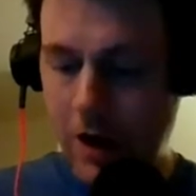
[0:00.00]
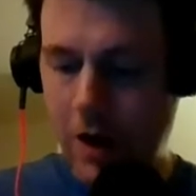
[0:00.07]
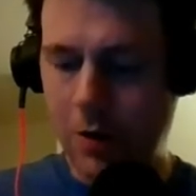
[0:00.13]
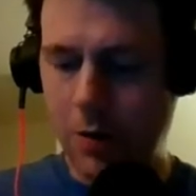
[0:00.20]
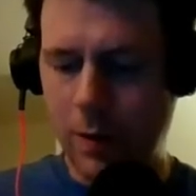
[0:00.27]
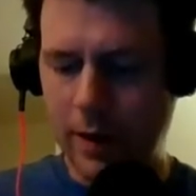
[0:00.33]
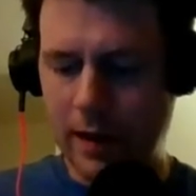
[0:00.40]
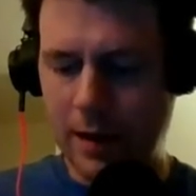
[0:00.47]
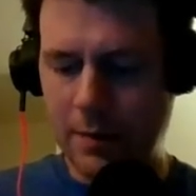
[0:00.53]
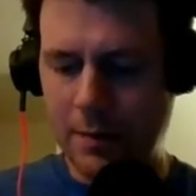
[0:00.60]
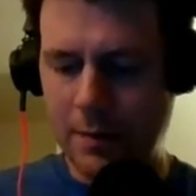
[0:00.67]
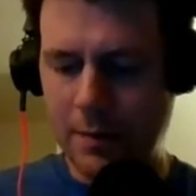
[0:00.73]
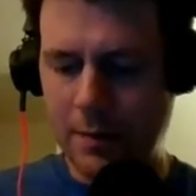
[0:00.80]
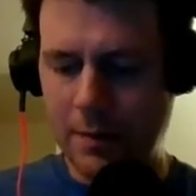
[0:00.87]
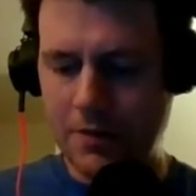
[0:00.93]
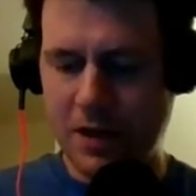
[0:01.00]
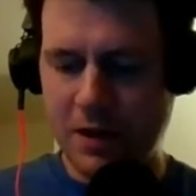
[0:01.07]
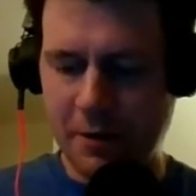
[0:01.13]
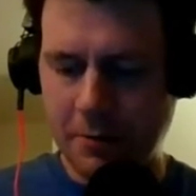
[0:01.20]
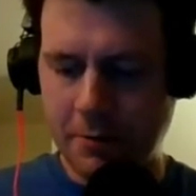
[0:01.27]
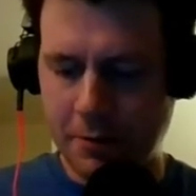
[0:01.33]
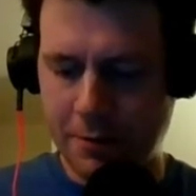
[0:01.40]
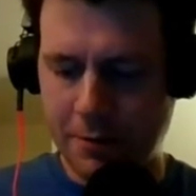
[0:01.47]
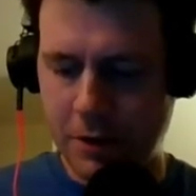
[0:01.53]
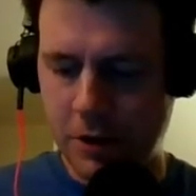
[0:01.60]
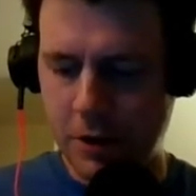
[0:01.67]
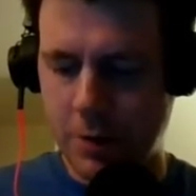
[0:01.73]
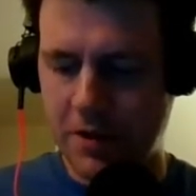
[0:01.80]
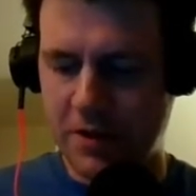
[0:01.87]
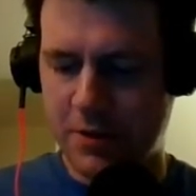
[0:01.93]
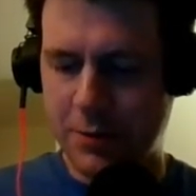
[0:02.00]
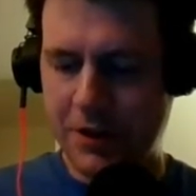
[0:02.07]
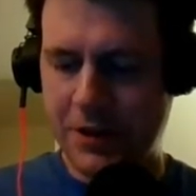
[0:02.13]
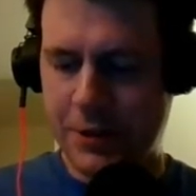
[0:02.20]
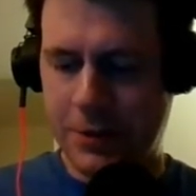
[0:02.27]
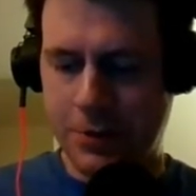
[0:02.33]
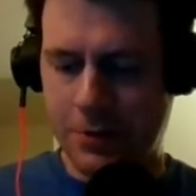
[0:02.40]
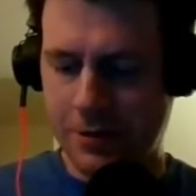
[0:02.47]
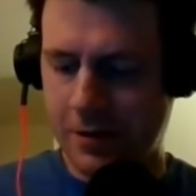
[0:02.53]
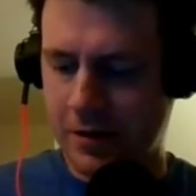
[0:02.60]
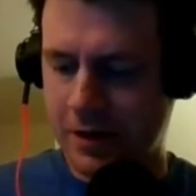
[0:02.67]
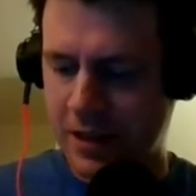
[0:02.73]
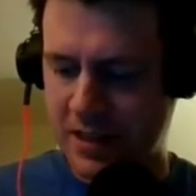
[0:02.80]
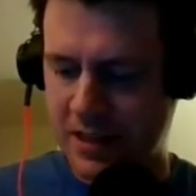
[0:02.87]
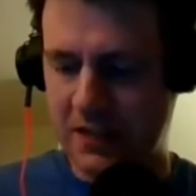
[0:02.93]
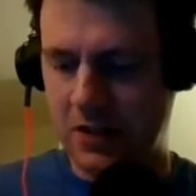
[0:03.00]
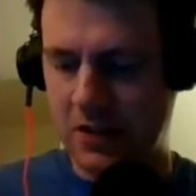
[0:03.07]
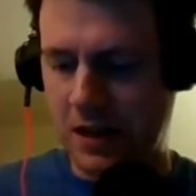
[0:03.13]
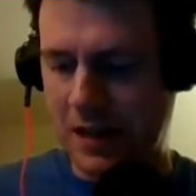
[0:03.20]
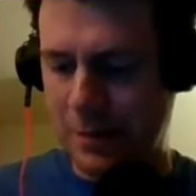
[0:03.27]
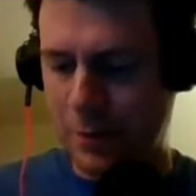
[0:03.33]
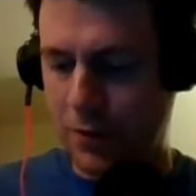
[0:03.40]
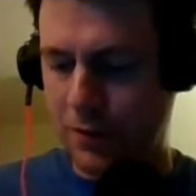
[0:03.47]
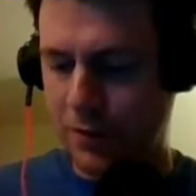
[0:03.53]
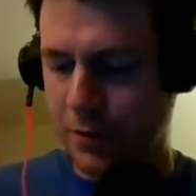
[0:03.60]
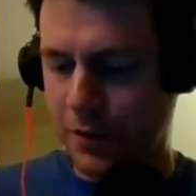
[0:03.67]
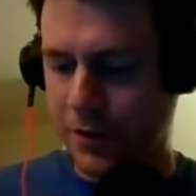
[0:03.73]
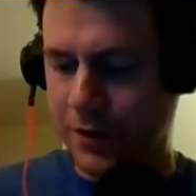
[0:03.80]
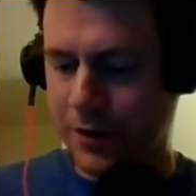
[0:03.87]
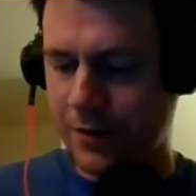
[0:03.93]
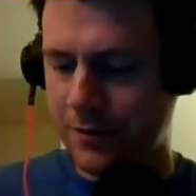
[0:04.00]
Oh, wait, I'm sorry. Referred to as Sweet Tooth. That sounds a lot more familiar.